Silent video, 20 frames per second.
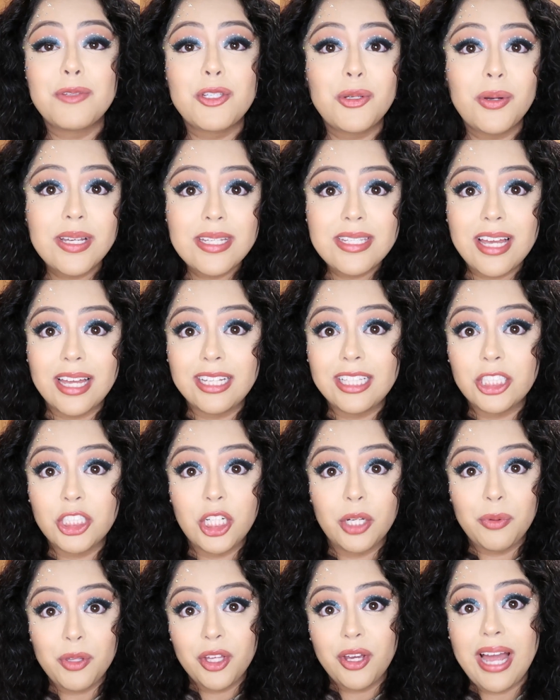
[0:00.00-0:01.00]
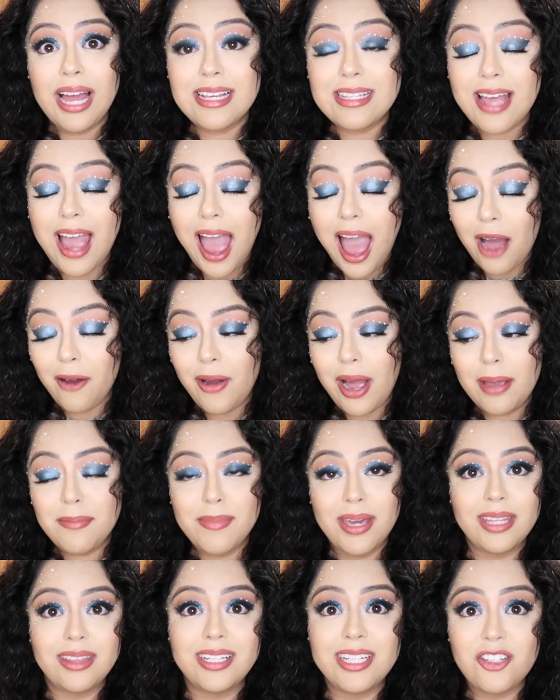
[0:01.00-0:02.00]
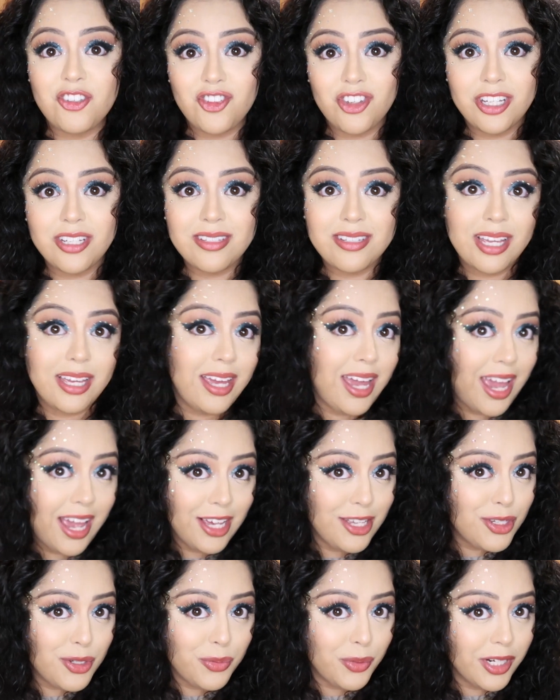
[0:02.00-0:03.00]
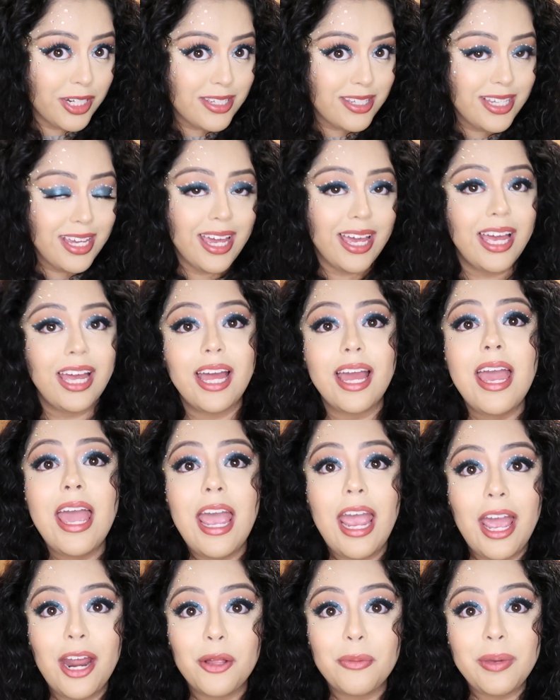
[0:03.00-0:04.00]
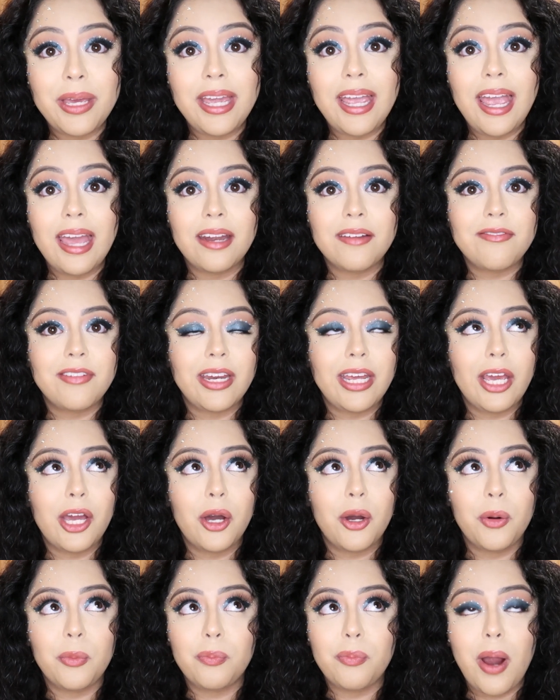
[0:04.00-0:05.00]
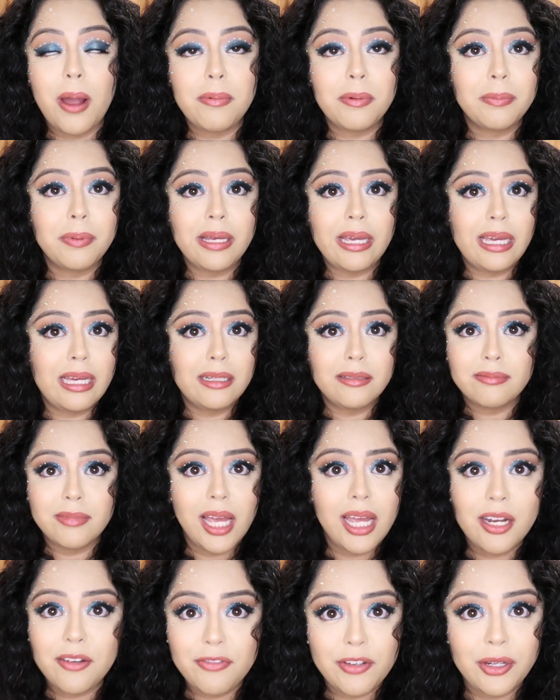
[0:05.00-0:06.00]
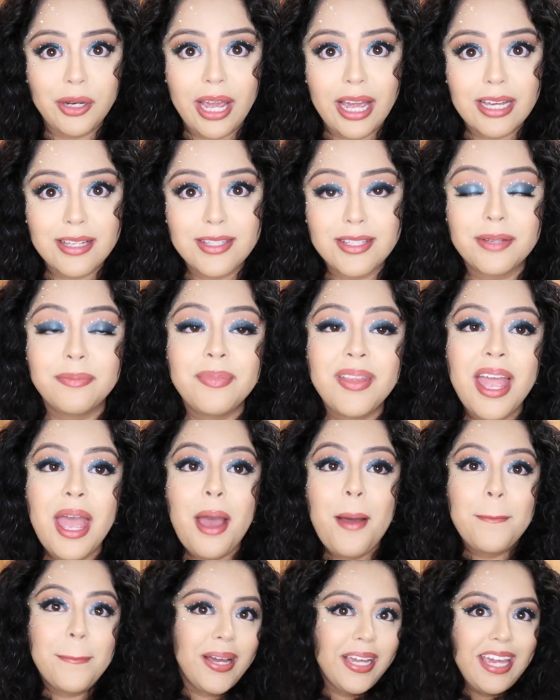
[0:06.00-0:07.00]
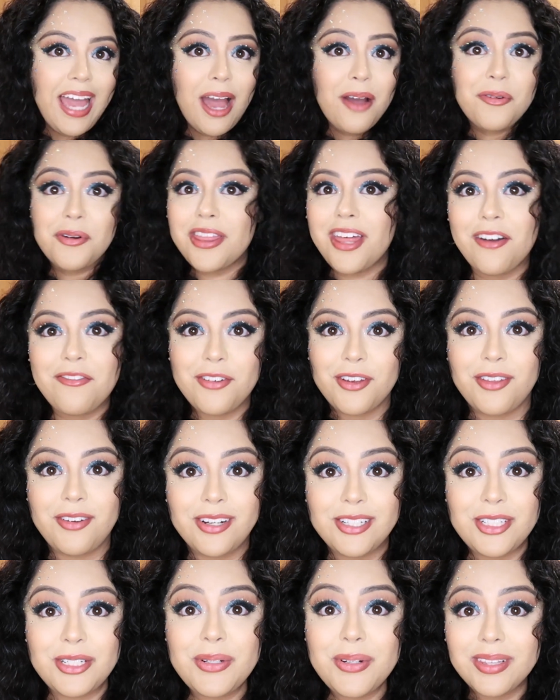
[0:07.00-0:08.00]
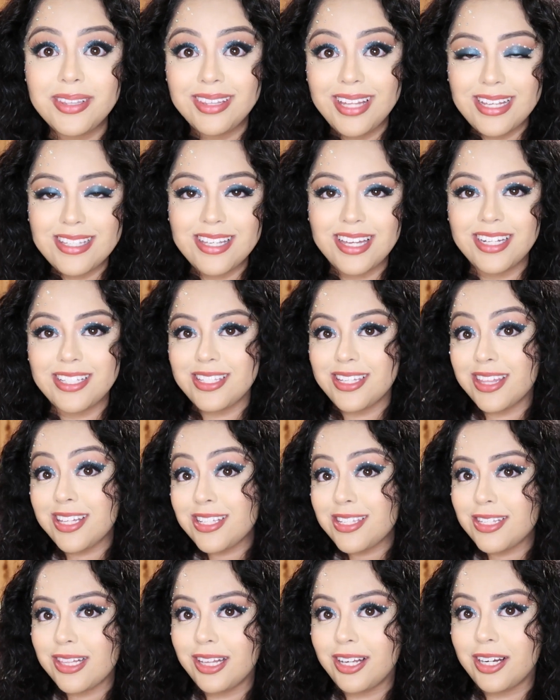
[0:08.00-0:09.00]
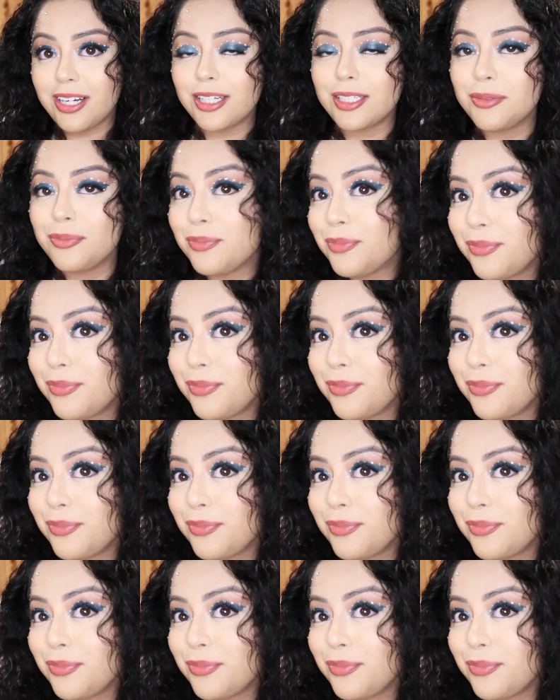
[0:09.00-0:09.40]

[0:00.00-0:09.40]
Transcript: so excited to share with you guys how I made these jeans. In case you want to see it, it'll be in a video probably in a few days. But yeah, without further ado, let's get into this look.